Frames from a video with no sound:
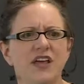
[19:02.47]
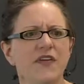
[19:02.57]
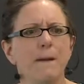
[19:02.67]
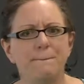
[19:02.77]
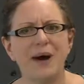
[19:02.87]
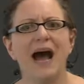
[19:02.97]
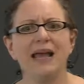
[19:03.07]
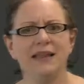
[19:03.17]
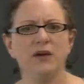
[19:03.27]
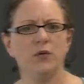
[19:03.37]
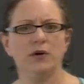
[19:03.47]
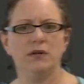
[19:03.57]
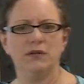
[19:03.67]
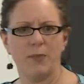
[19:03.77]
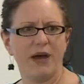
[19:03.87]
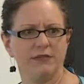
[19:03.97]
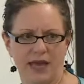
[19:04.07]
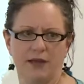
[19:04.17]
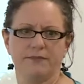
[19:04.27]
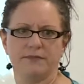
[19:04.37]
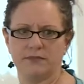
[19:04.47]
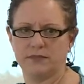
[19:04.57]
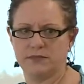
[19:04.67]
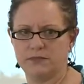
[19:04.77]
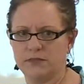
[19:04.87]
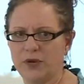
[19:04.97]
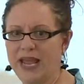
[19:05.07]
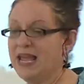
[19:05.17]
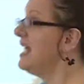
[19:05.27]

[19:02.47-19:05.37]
nothing bilingual about that. Okay?